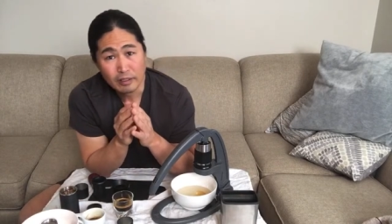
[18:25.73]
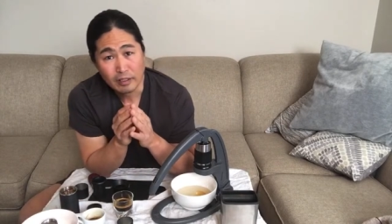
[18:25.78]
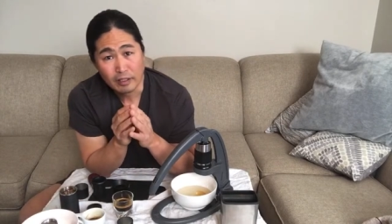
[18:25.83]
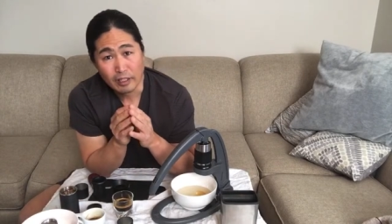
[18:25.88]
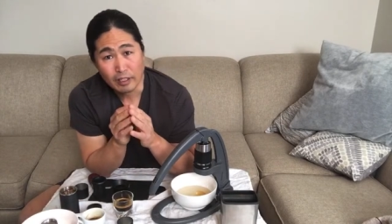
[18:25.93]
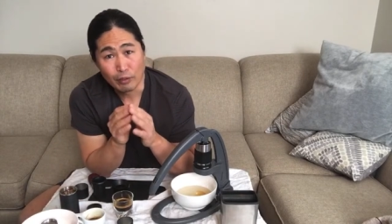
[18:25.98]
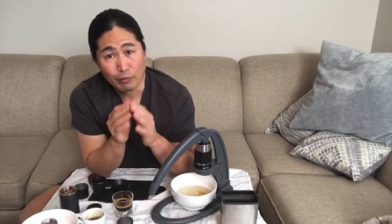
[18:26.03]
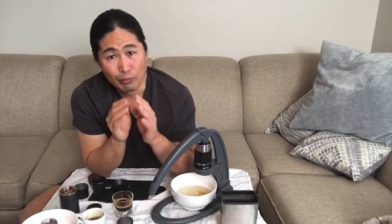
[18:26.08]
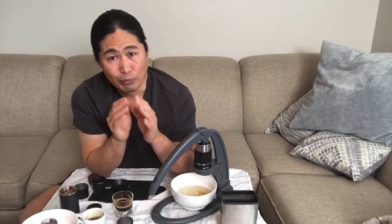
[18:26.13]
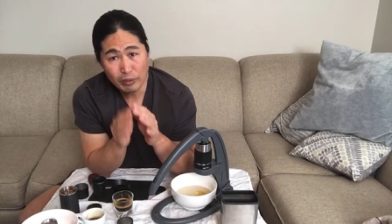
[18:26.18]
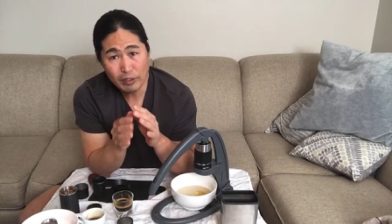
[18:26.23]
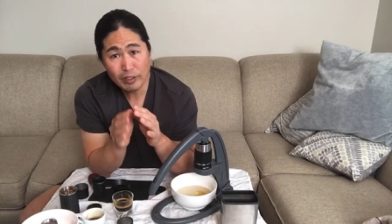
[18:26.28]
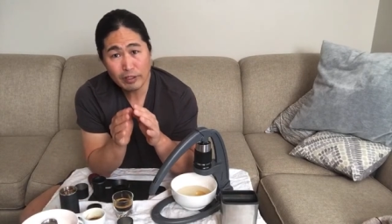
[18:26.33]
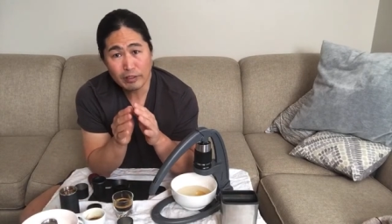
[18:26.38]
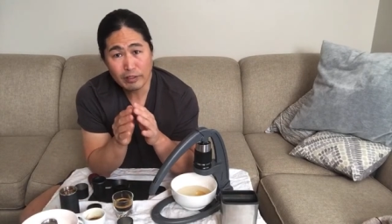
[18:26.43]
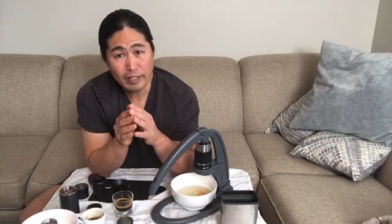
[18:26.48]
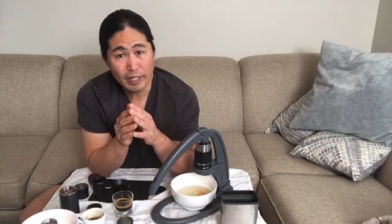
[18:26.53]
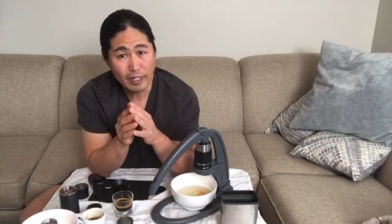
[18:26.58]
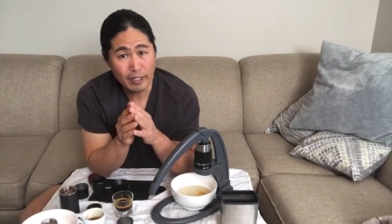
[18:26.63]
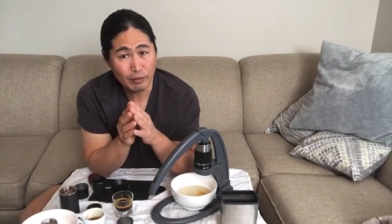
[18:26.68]
get a really
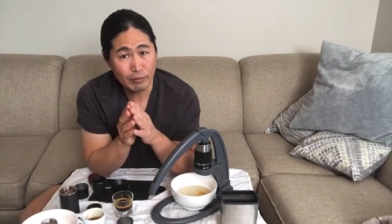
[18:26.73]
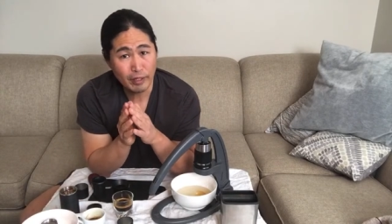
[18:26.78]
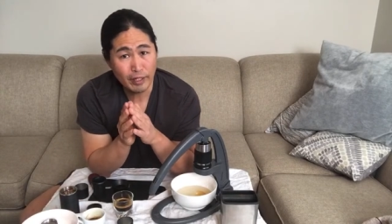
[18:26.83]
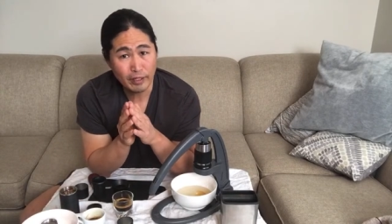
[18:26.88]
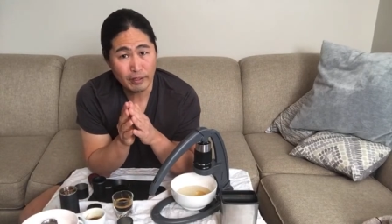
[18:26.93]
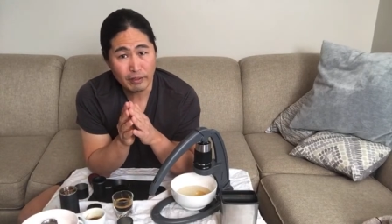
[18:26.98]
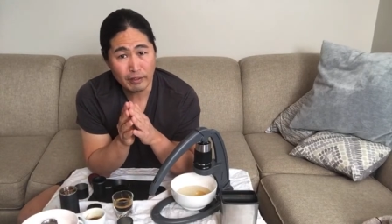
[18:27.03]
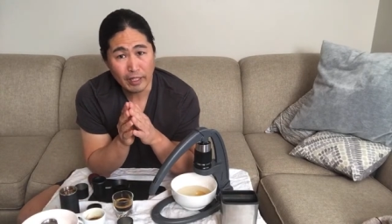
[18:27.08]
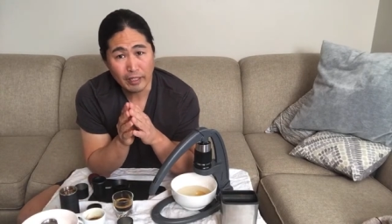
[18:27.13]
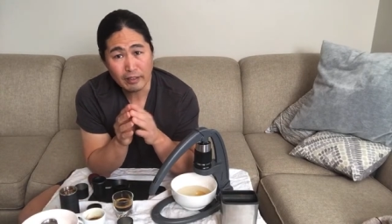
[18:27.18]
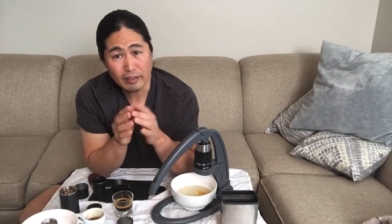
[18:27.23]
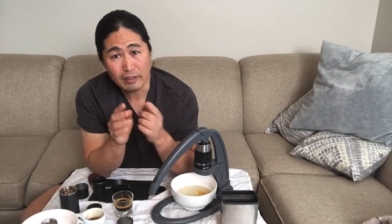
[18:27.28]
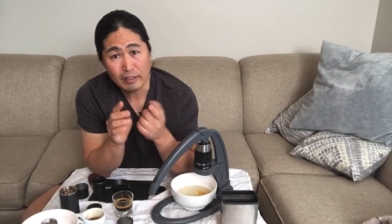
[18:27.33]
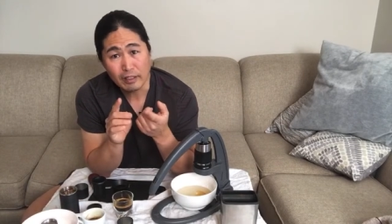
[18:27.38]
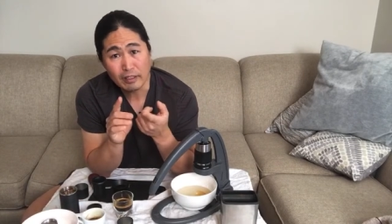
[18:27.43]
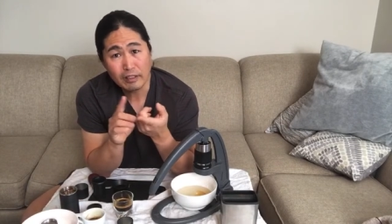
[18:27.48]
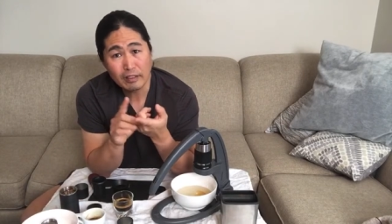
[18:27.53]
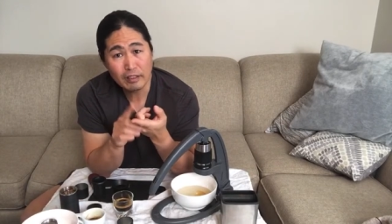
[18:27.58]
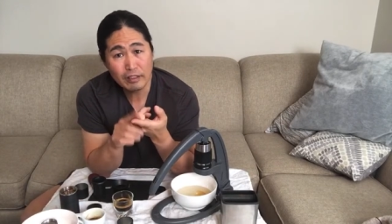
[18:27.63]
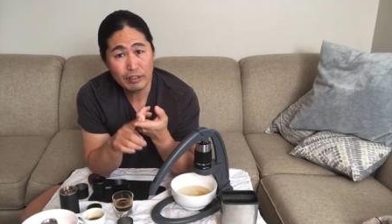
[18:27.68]
good hand grinder, I think a
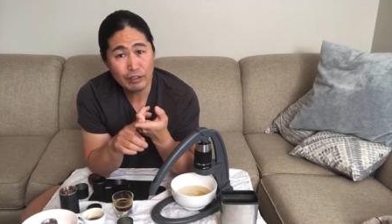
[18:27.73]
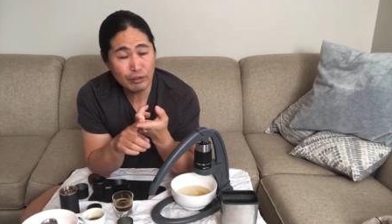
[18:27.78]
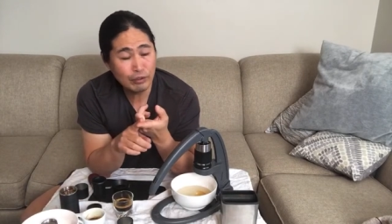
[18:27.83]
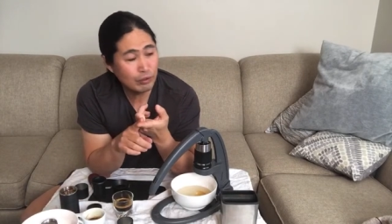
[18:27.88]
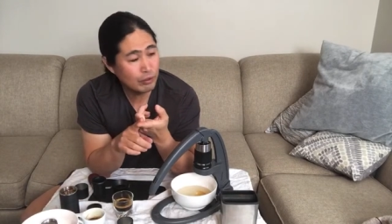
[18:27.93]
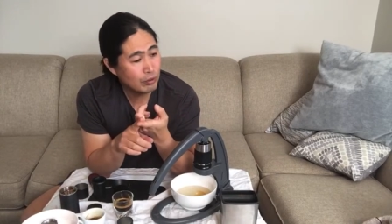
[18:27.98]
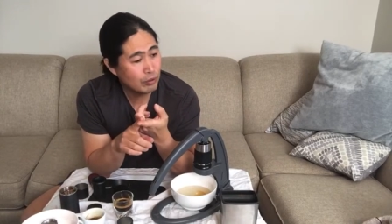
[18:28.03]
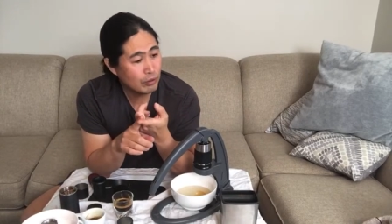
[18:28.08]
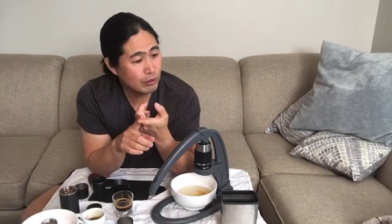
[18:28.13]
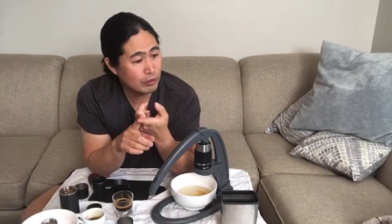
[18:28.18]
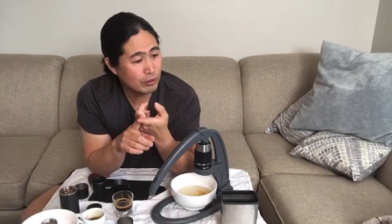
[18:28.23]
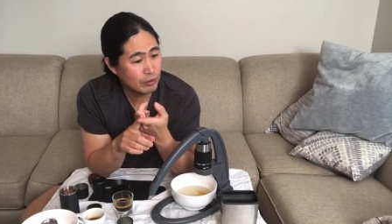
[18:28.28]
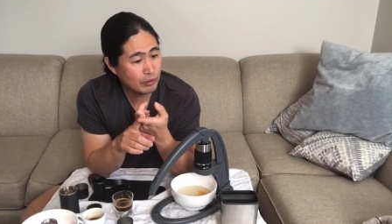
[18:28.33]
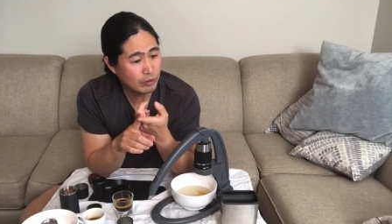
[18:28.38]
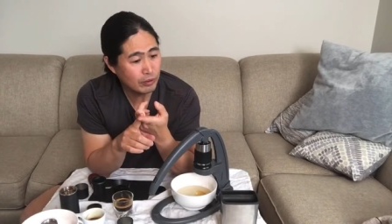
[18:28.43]
Kinu,